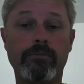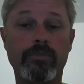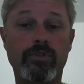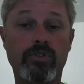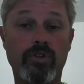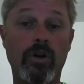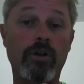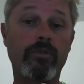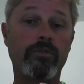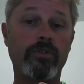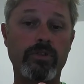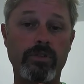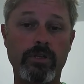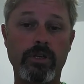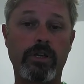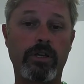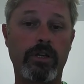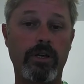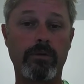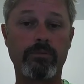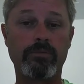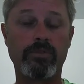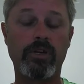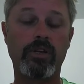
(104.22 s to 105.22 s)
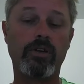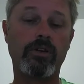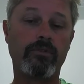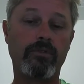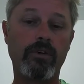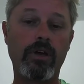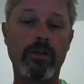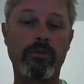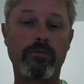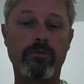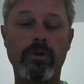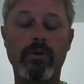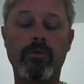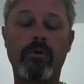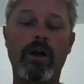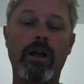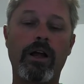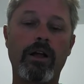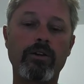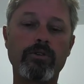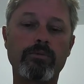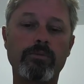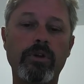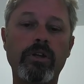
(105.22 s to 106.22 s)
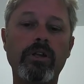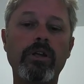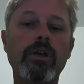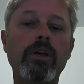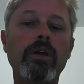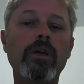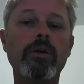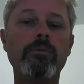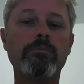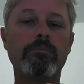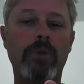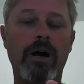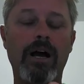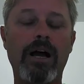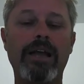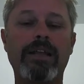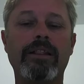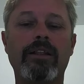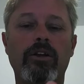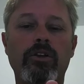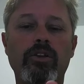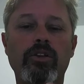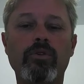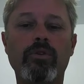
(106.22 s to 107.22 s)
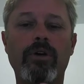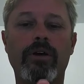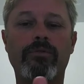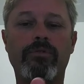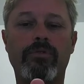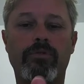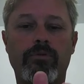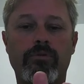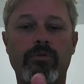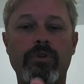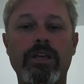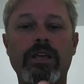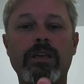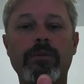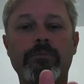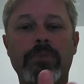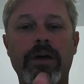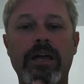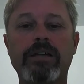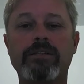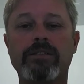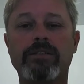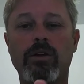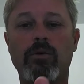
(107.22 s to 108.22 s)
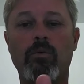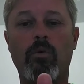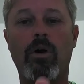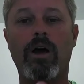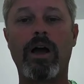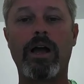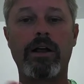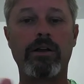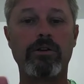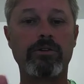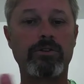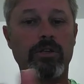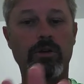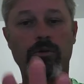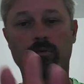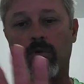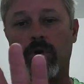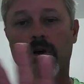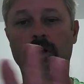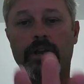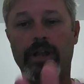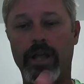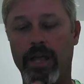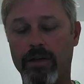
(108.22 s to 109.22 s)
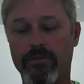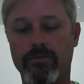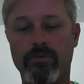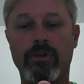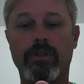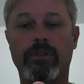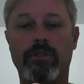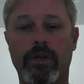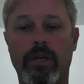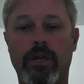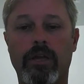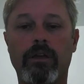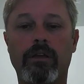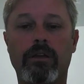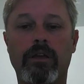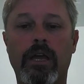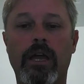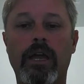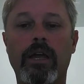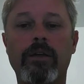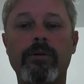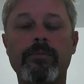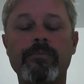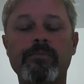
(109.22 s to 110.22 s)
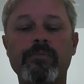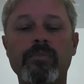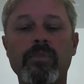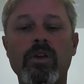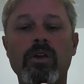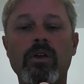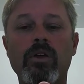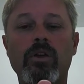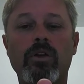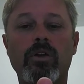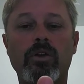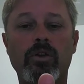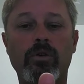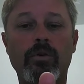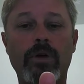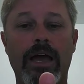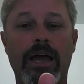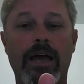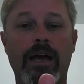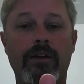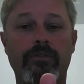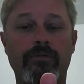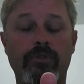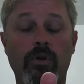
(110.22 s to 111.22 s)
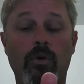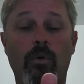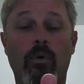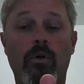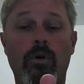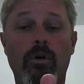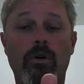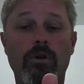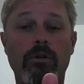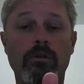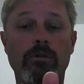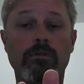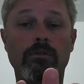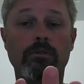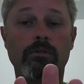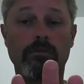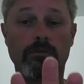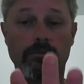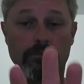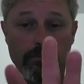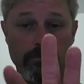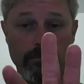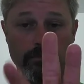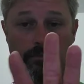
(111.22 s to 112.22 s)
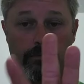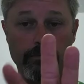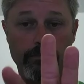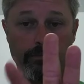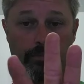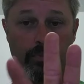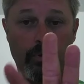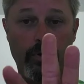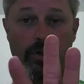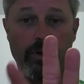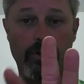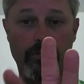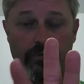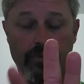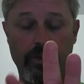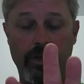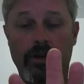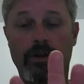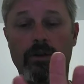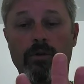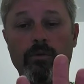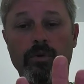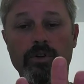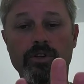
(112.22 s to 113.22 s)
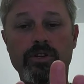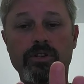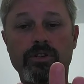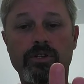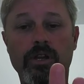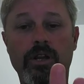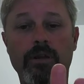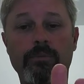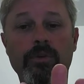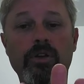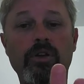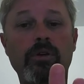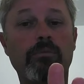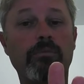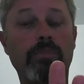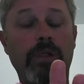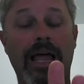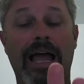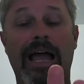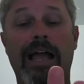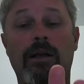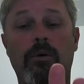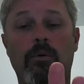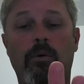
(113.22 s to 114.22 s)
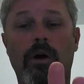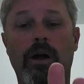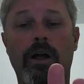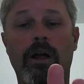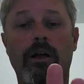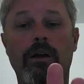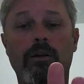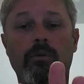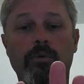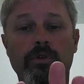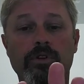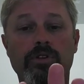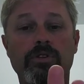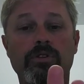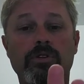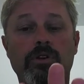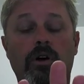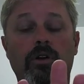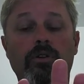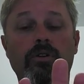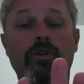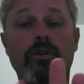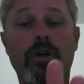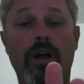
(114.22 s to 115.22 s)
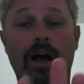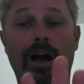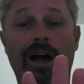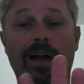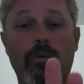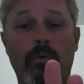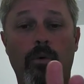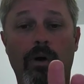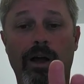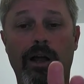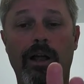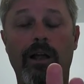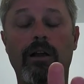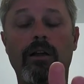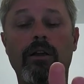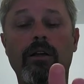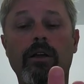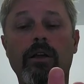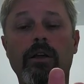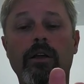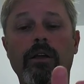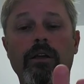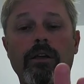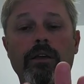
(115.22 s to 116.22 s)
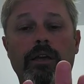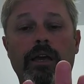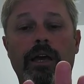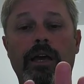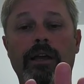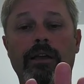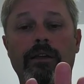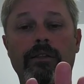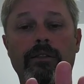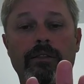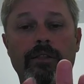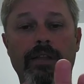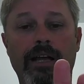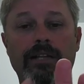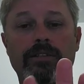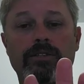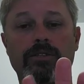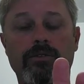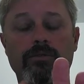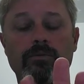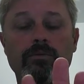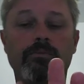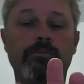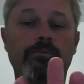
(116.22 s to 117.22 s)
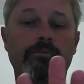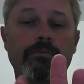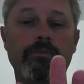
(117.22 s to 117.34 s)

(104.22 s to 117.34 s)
service that comes in, you've got three wires, but behind there you have three basic wires that run everything, okay? You have your pointer finger, which is going to be your black wire, which is called your hot wire, okay? That's